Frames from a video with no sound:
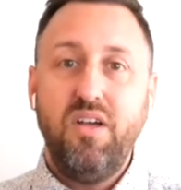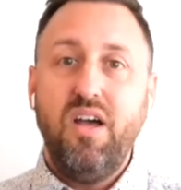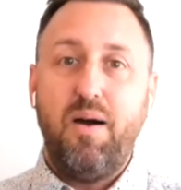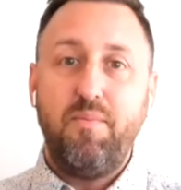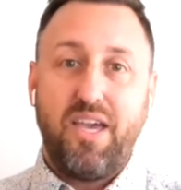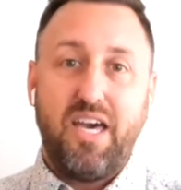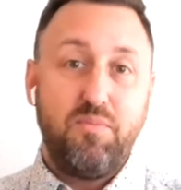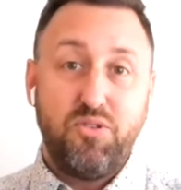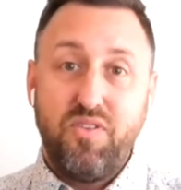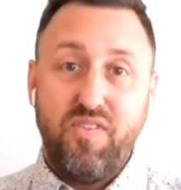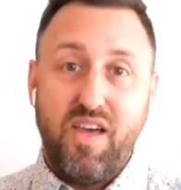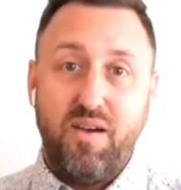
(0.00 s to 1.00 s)
I'm accountable
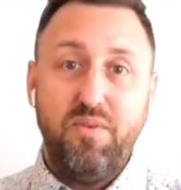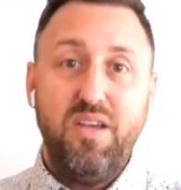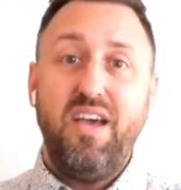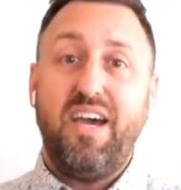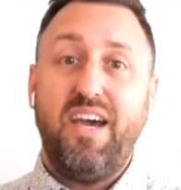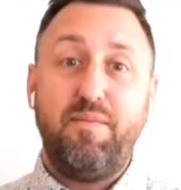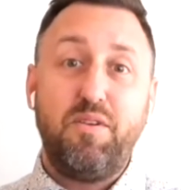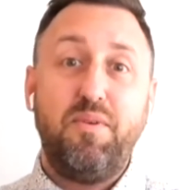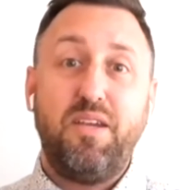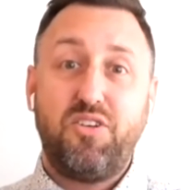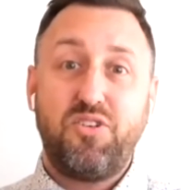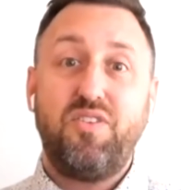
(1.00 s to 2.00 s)
to them. And I'm going to
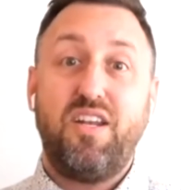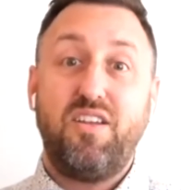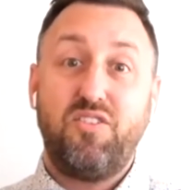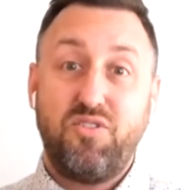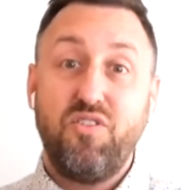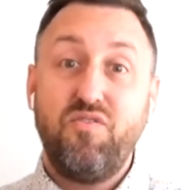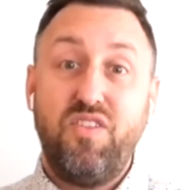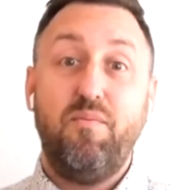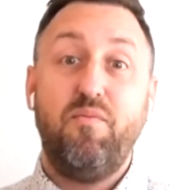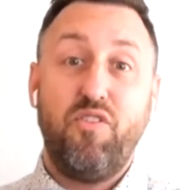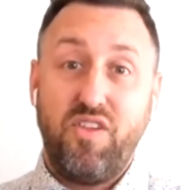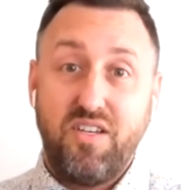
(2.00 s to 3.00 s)
make sure that I serve them
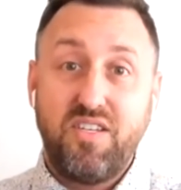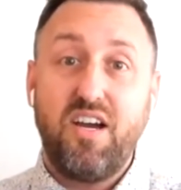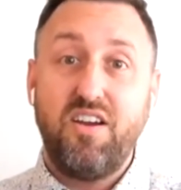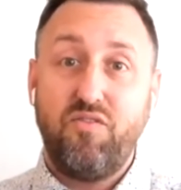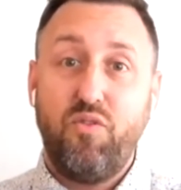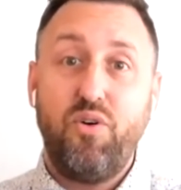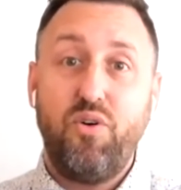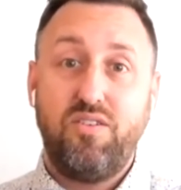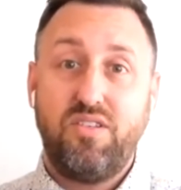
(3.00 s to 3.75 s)
for the entire four years I'm in